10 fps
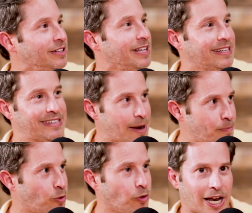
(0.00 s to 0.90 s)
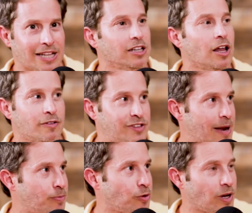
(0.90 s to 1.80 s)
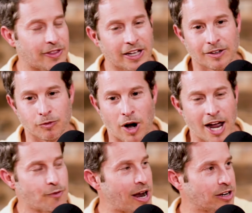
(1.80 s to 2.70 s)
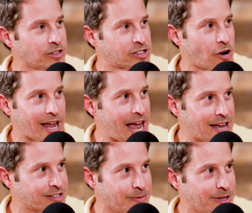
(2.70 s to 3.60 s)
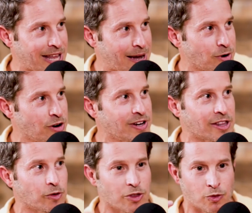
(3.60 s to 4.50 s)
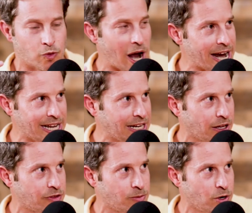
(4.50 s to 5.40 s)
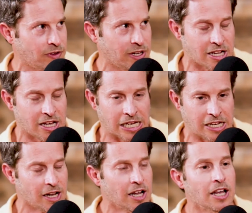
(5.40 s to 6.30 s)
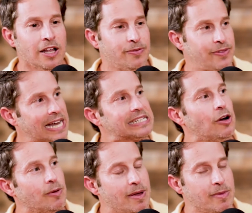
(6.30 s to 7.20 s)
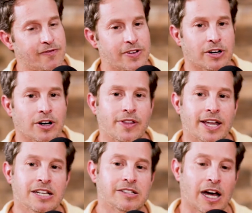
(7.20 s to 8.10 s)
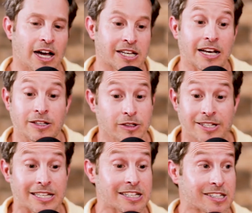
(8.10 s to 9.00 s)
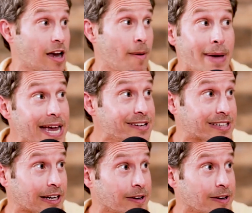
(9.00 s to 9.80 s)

like Deadpool. And I love Deadpool. I think Ryan Reynolds' sarcasm in that movie and the writing of the movie, that's how it made me feel. And then I said, listen, this is amazing.